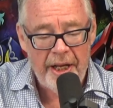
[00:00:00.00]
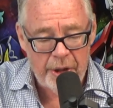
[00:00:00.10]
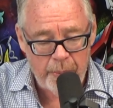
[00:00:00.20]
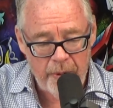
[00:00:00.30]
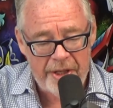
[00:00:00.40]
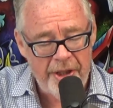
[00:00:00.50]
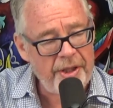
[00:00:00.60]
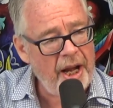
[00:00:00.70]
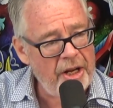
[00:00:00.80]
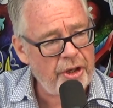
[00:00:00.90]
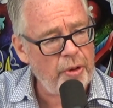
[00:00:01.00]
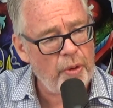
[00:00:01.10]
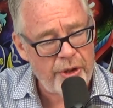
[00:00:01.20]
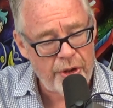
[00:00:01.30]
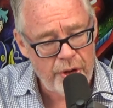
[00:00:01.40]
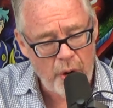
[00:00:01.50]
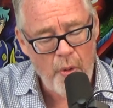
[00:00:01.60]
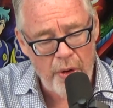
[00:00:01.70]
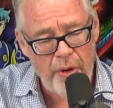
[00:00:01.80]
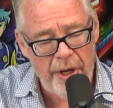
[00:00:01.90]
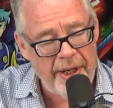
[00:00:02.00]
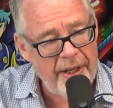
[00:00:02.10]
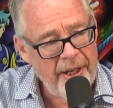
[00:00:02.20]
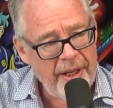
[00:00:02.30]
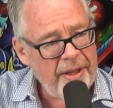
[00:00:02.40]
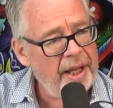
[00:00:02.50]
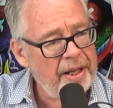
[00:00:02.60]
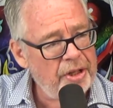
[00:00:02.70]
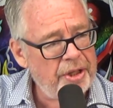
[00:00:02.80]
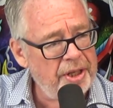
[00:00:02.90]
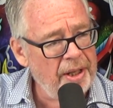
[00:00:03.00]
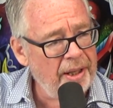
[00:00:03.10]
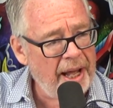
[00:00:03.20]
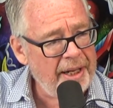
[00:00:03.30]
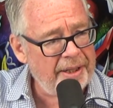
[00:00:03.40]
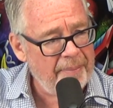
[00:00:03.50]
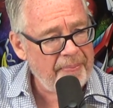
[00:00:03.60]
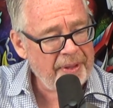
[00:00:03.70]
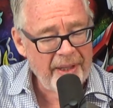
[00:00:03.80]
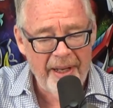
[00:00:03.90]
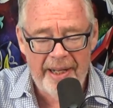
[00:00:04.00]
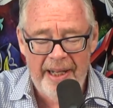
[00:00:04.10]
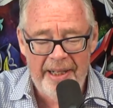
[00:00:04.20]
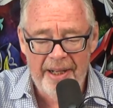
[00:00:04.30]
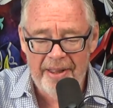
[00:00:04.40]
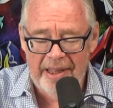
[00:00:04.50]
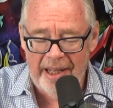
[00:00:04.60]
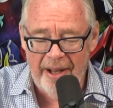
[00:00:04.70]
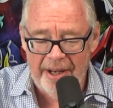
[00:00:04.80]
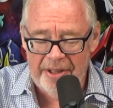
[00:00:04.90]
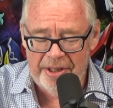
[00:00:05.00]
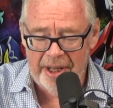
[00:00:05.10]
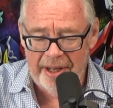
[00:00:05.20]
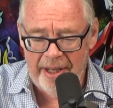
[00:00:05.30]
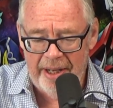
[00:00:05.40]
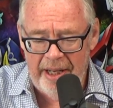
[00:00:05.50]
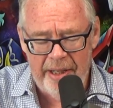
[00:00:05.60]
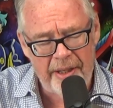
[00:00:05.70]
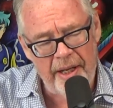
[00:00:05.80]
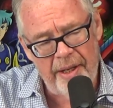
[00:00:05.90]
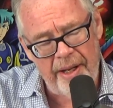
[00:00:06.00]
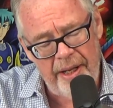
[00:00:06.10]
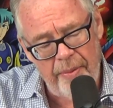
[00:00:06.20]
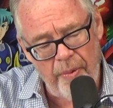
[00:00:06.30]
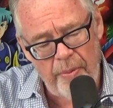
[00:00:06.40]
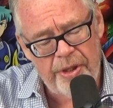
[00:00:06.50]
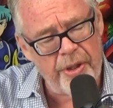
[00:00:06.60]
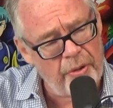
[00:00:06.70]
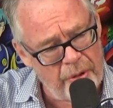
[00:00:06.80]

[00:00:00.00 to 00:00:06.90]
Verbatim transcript: his presentation was so good that you still liked him. Yeah. Like, he did a thing on his what was the